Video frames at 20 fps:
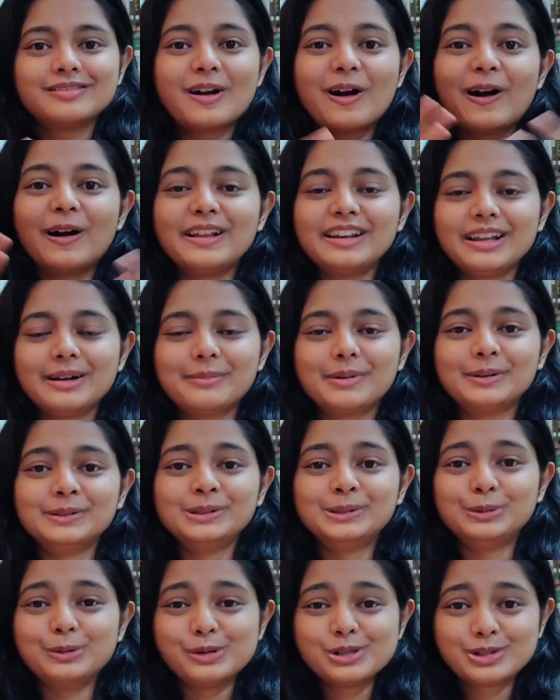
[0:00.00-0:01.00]
all
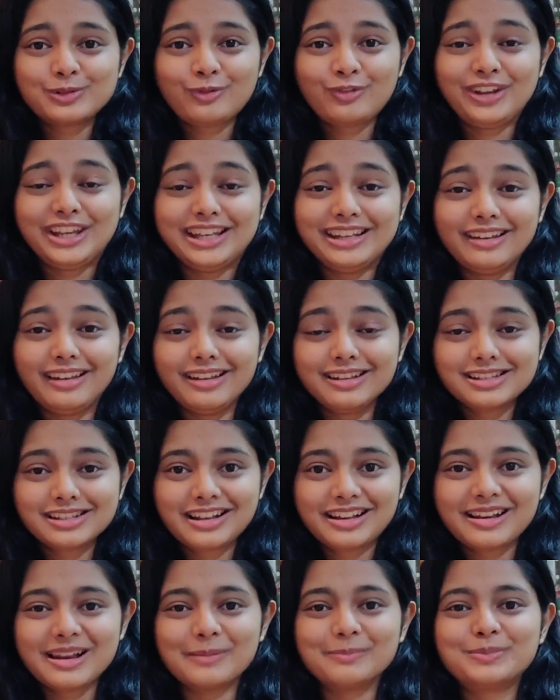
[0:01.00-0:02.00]
about those feelings
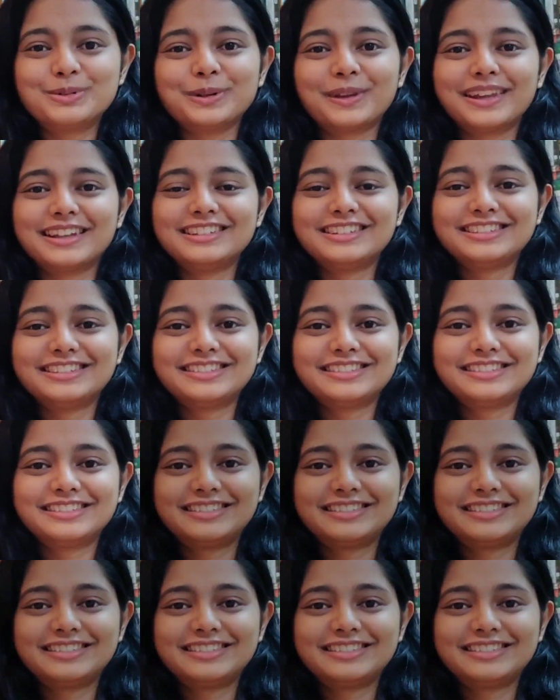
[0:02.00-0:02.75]
clubbed together.